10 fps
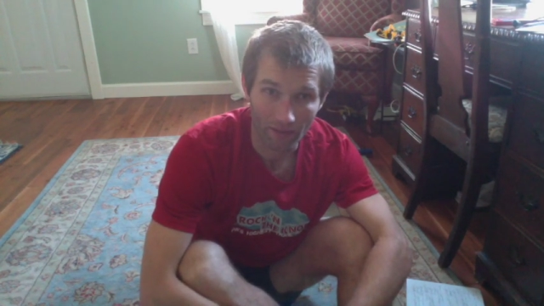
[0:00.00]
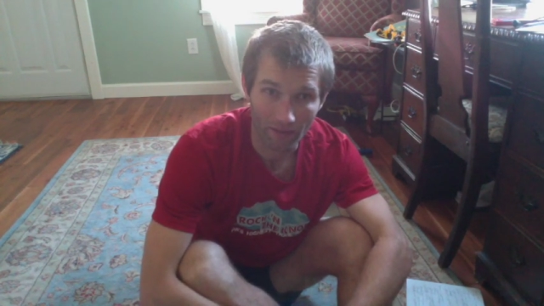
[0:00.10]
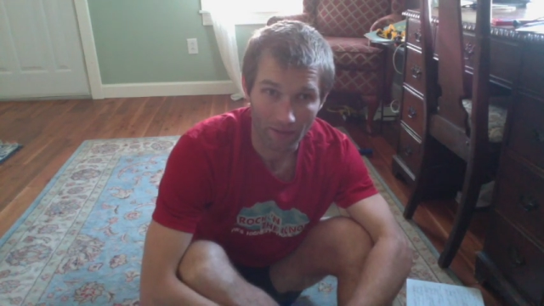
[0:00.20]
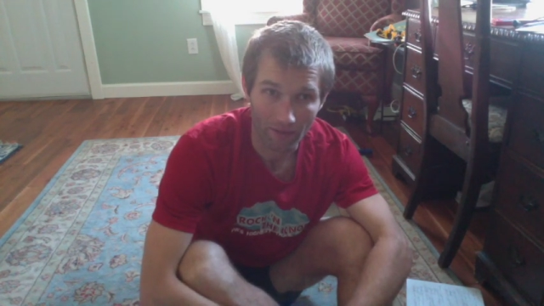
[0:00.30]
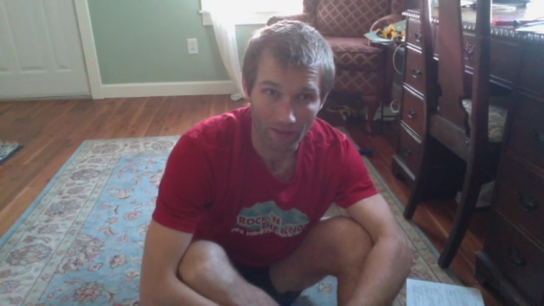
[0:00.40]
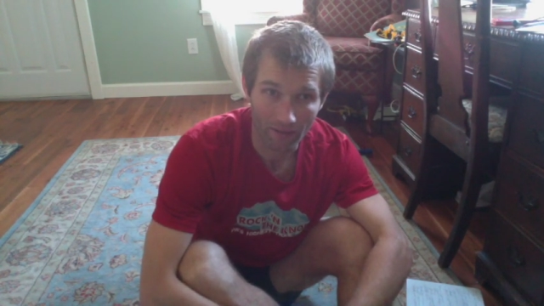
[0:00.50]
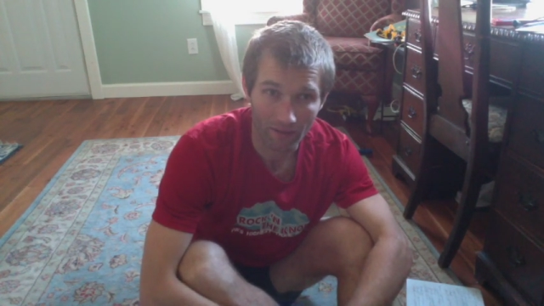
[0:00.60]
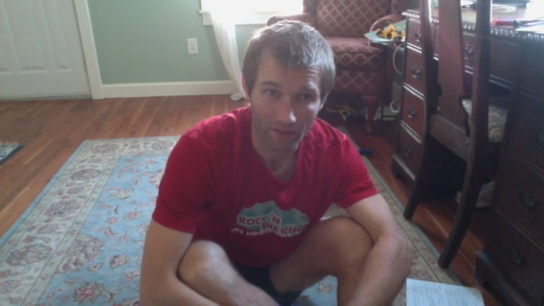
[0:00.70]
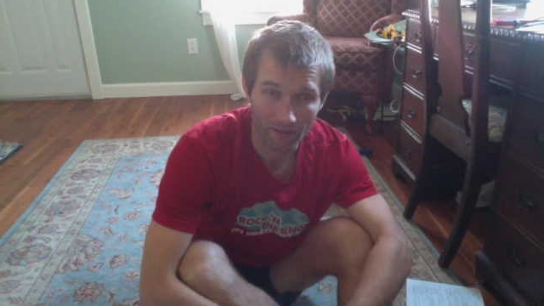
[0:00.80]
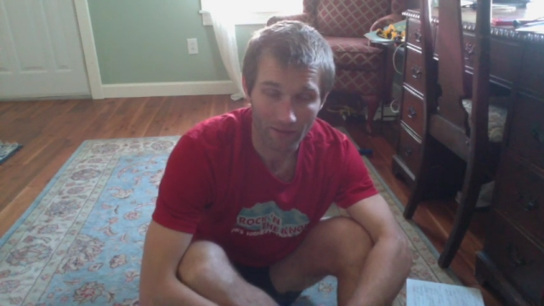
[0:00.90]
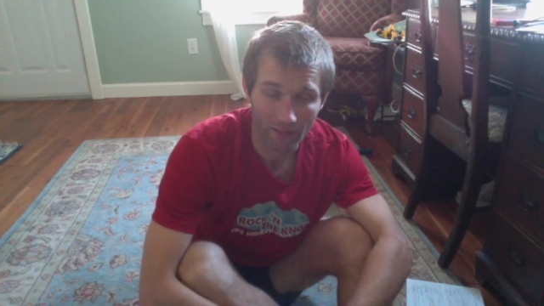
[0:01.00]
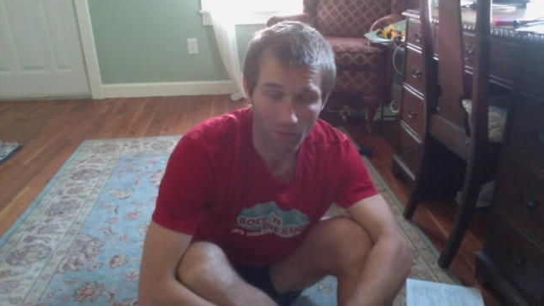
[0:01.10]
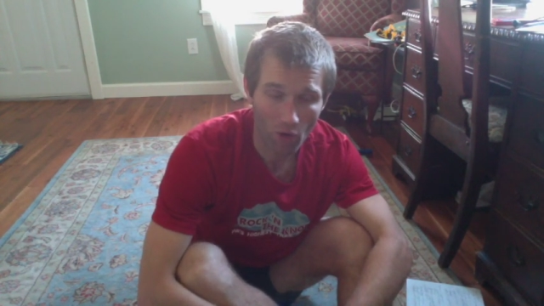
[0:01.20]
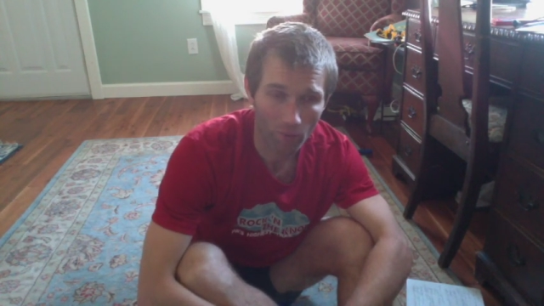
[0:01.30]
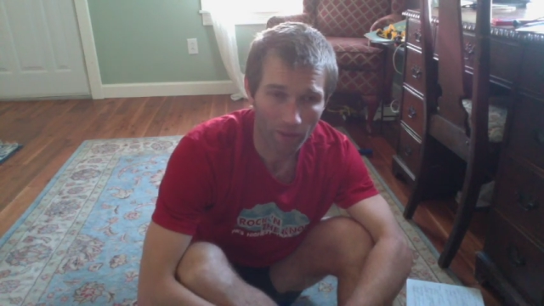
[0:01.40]
And
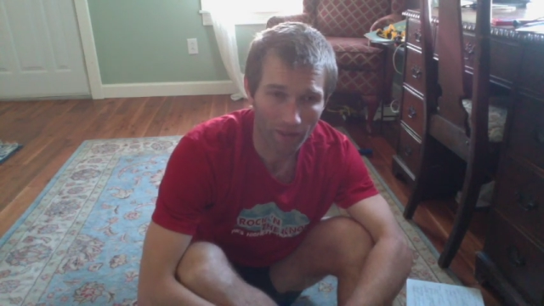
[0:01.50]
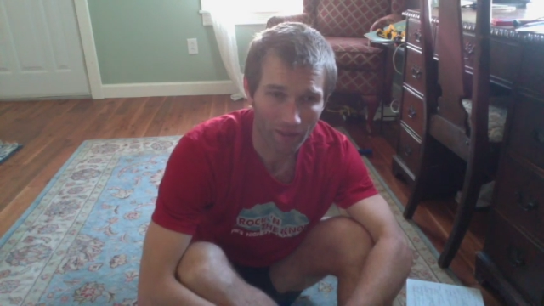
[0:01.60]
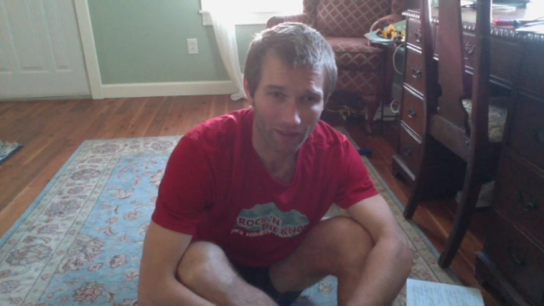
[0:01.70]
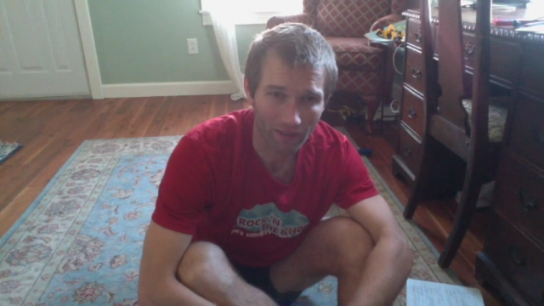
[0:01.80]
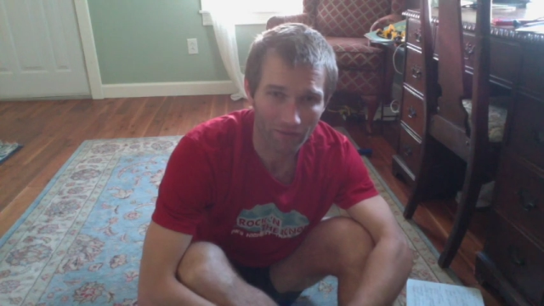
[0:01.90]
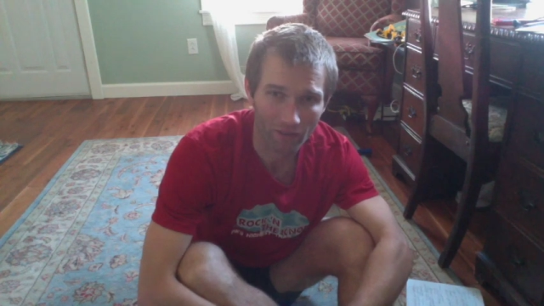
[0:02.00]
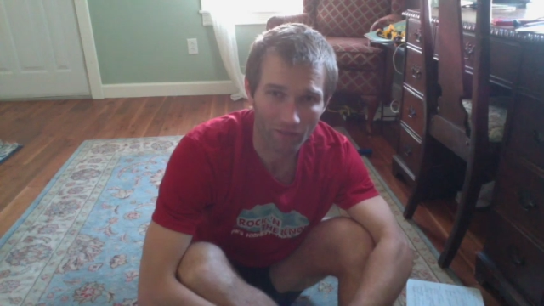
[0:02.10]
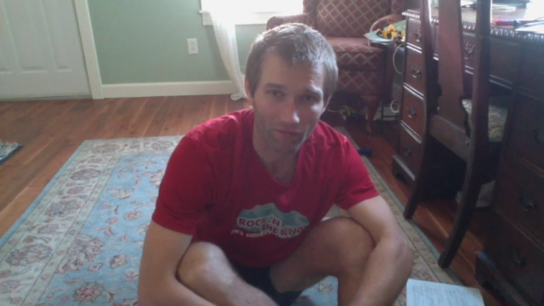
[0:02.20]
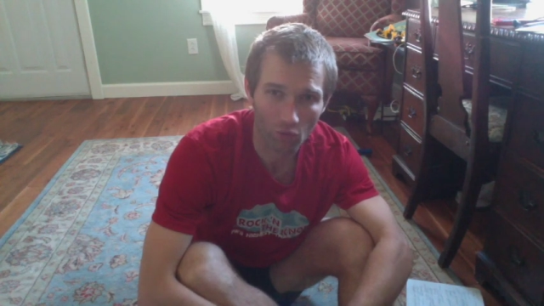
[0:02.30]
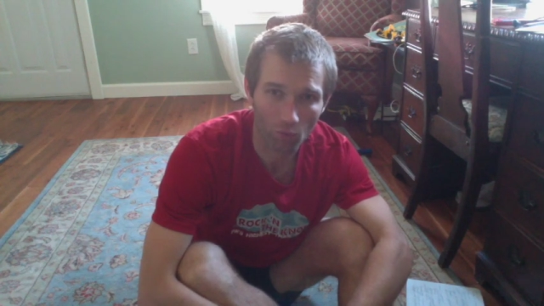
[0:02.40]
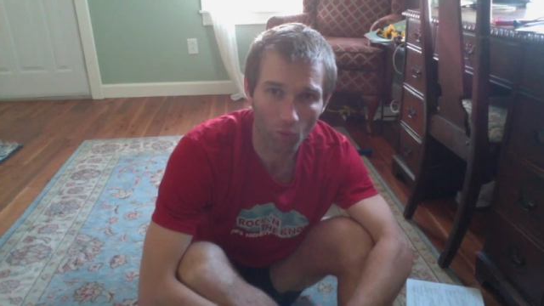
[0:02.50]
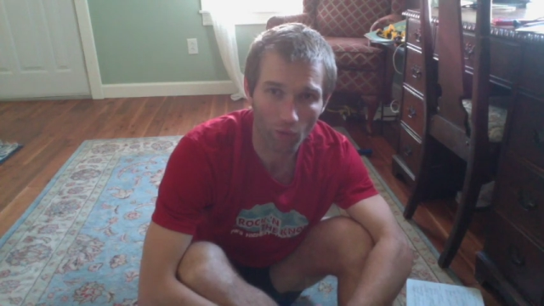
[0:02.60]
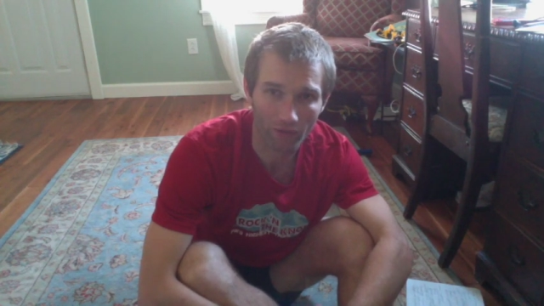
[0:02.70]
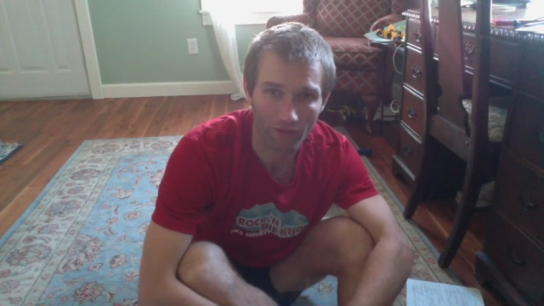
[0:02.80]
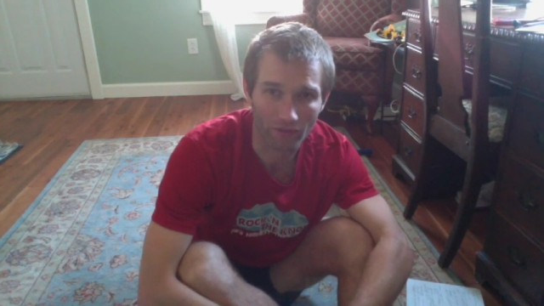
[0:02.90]
I'm hoping I can give you a few
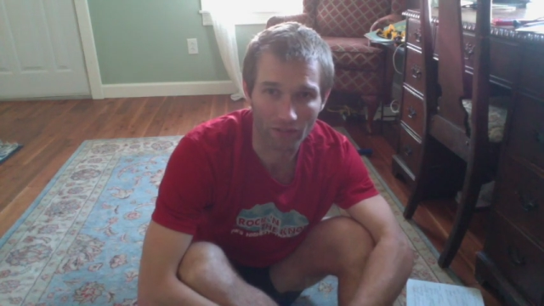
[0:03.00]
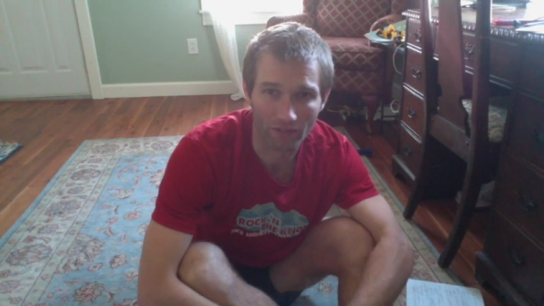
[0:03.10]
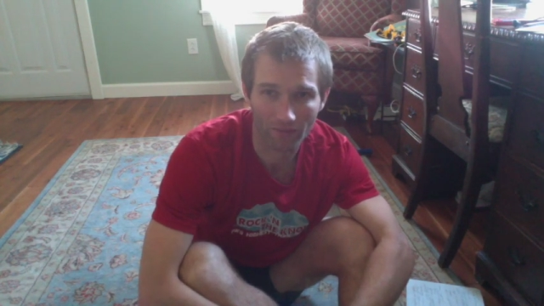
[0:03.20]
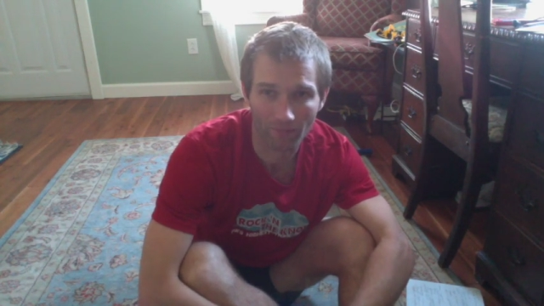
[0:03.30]
pointers